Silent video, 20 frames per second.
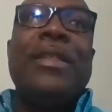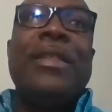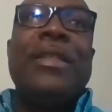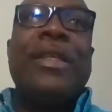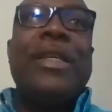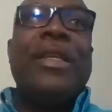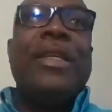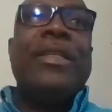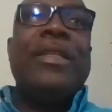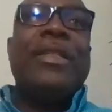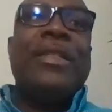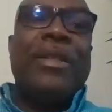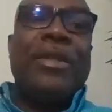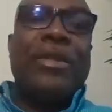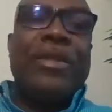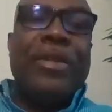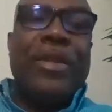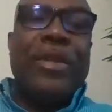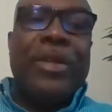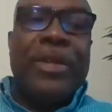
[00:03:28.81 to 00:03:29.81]
the
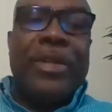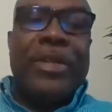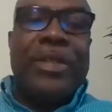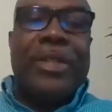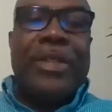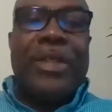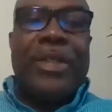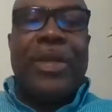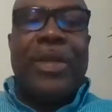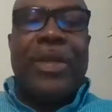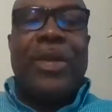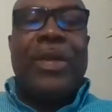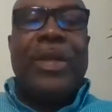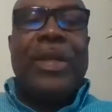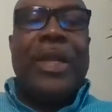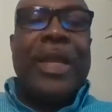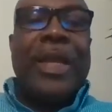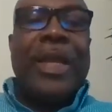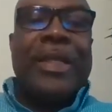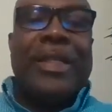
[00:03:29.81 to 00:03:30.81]
asynchronous
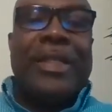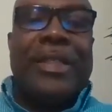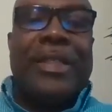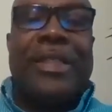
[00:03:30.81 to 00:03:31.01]
online